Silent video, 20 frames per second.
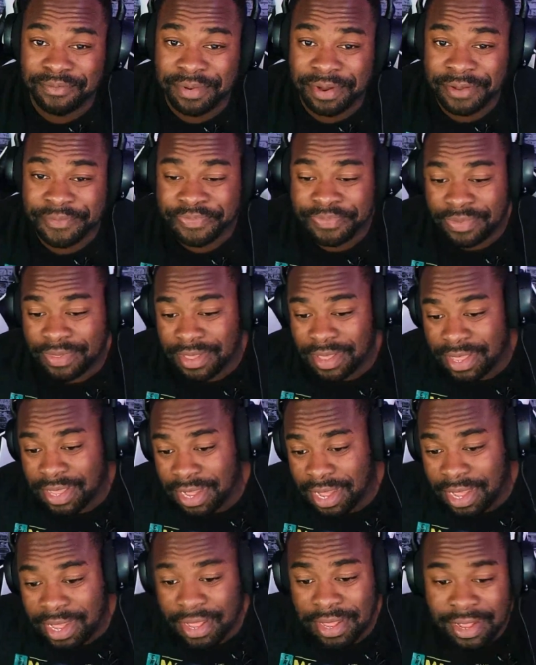But
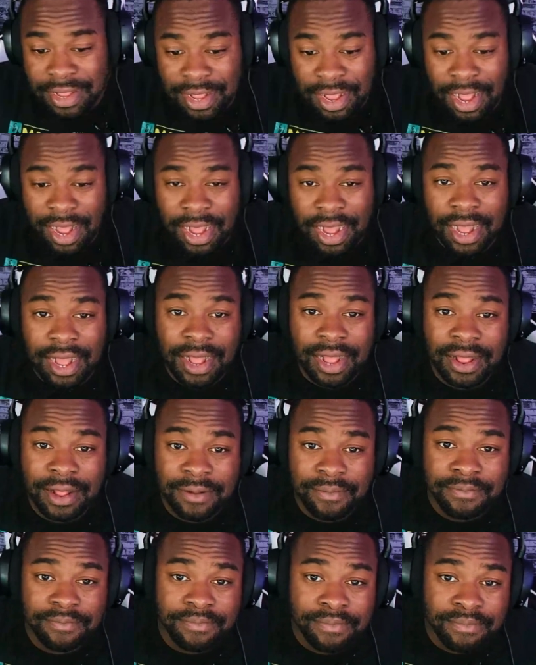yeah,
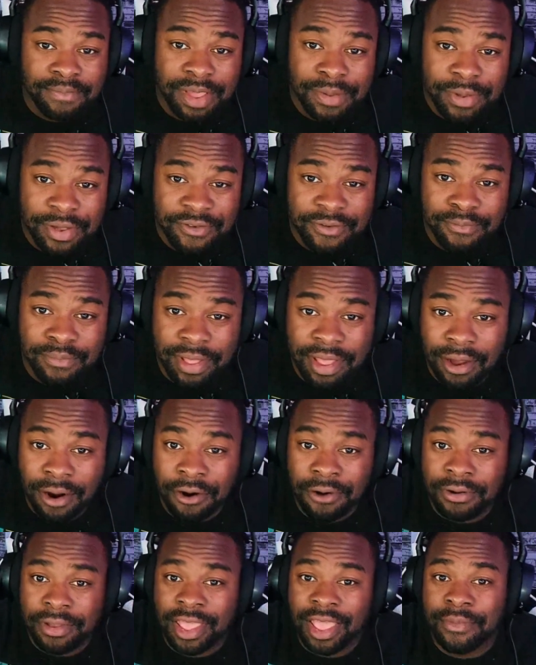um, maybe I should play a
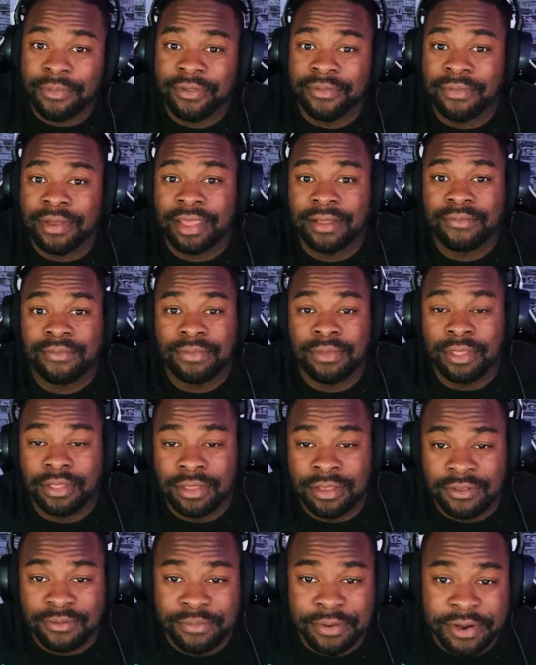horror game this may this,
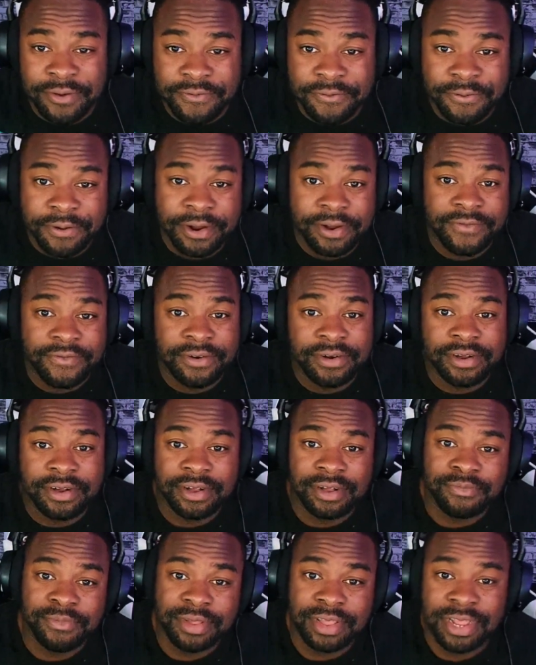this month or whatever.
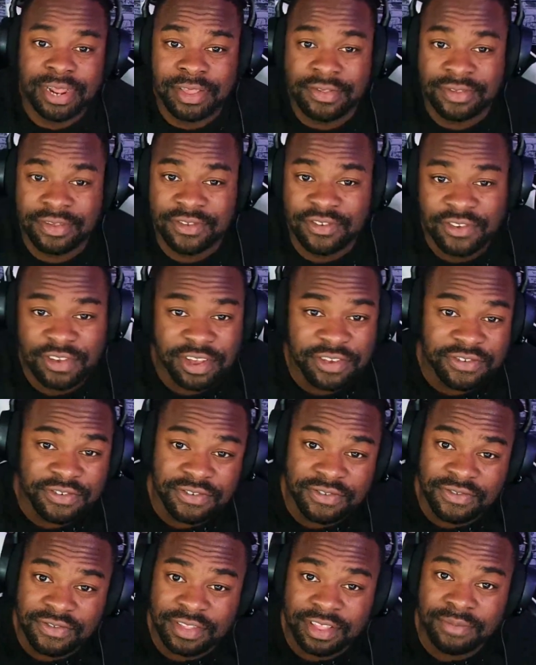Um, any
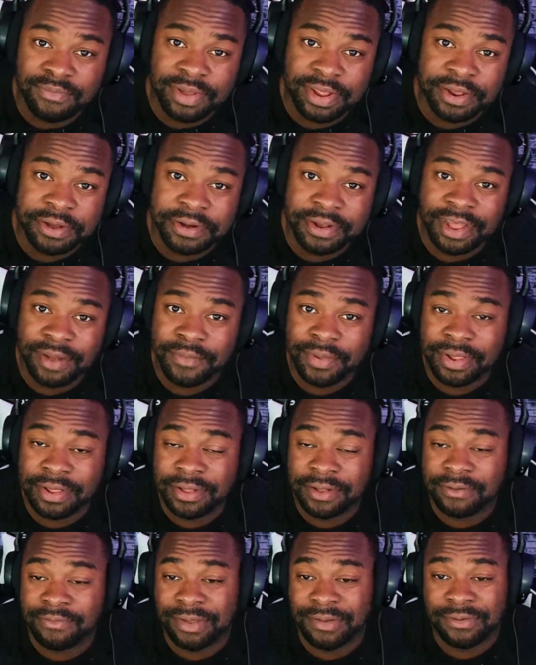suggestions? Let me know down
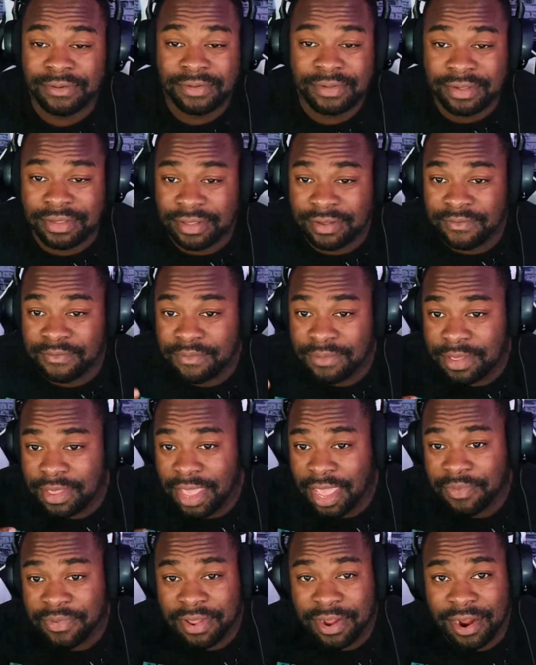below. Maybe we'll see some
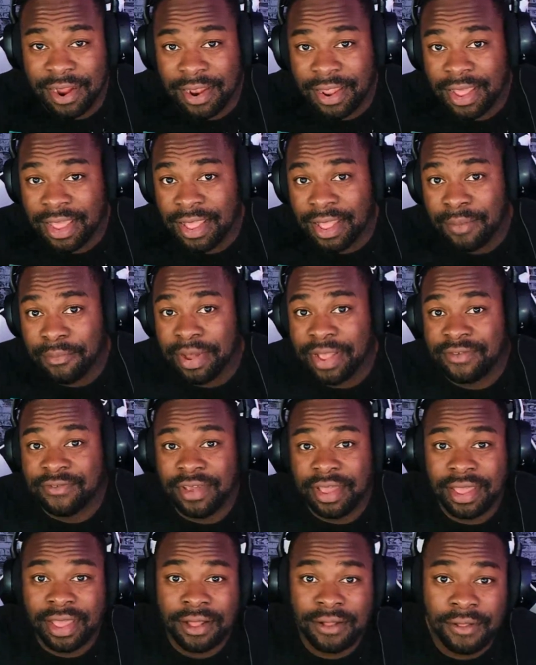games in here I like. I might
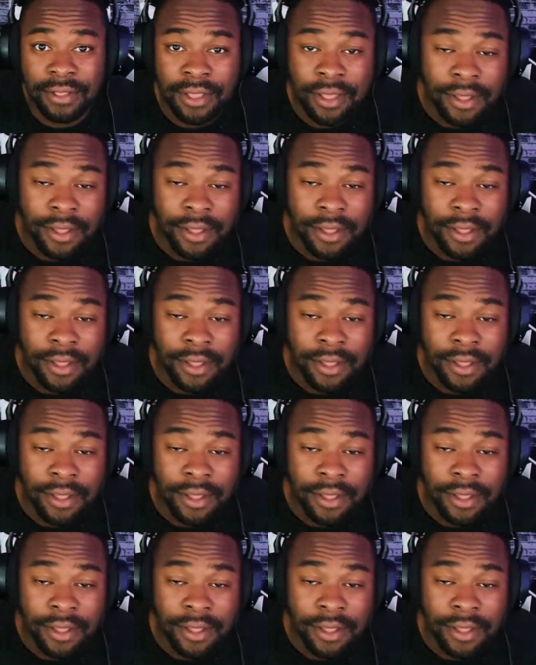check out.